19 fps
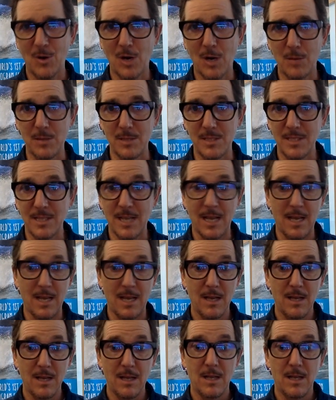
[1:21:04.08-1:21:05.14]
carbon sink.
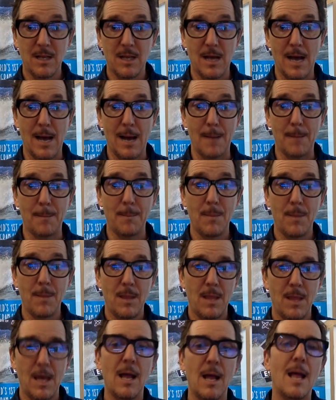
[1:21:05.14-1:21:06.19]

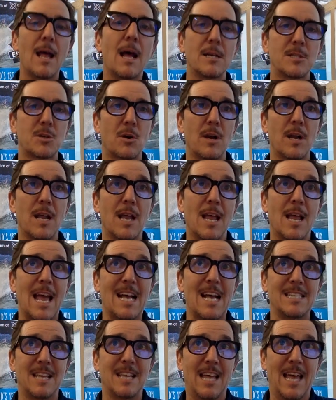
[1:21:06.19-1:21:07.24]

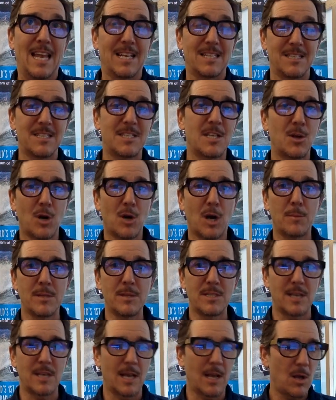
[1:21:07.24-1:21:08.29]
As an existing
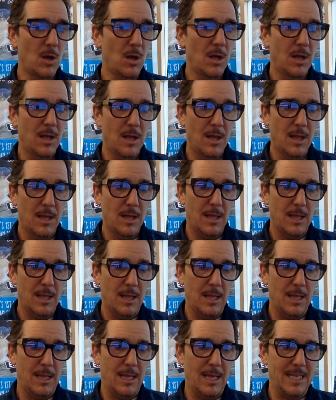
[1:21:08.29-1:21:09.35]
carbon sink,
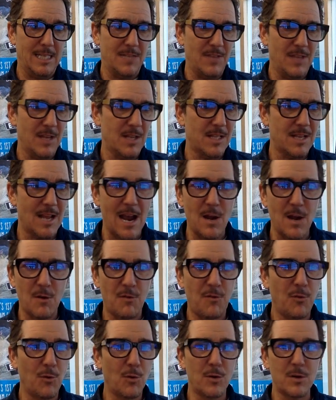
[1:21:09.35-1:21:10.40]
it's the entire
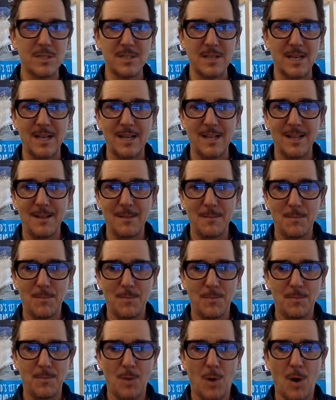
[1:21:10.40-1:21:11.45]
forest, like
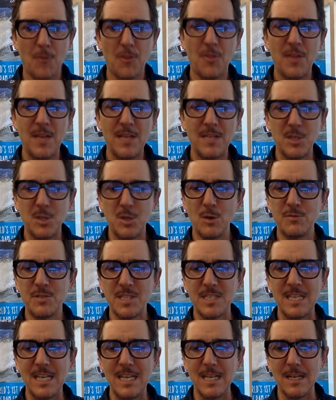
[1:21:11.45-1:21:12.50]
all the things that you've
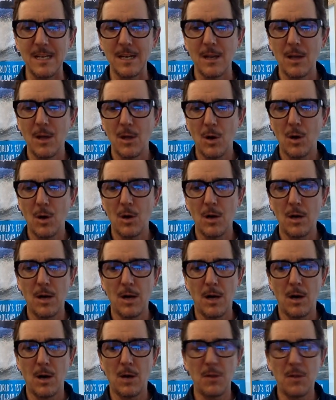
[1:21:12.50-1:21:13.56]
seen,
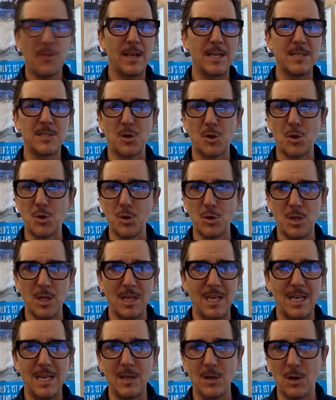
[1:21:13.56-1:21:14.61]
all the things that are good
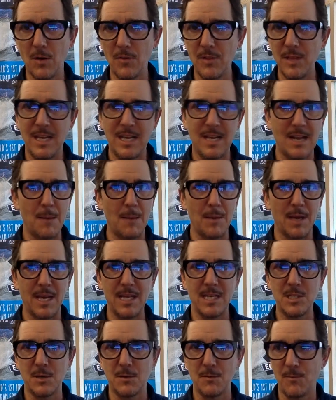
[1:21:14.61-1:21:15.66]
to eat, all the economic
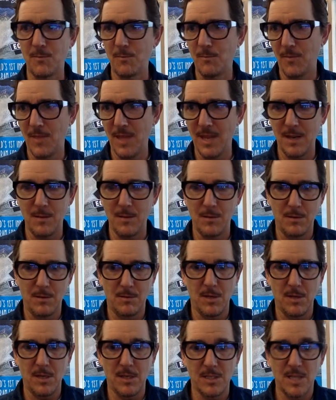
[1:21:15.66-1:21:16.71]
engine that it
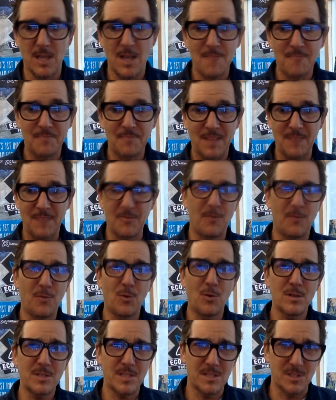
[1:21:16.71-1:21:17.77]
does. If the
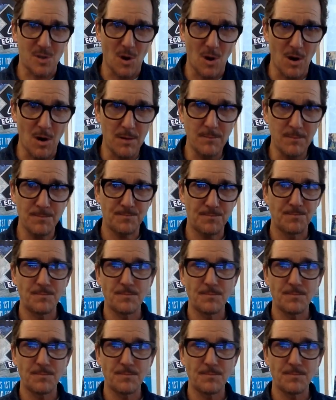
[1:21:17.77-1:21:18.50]
forest is gone,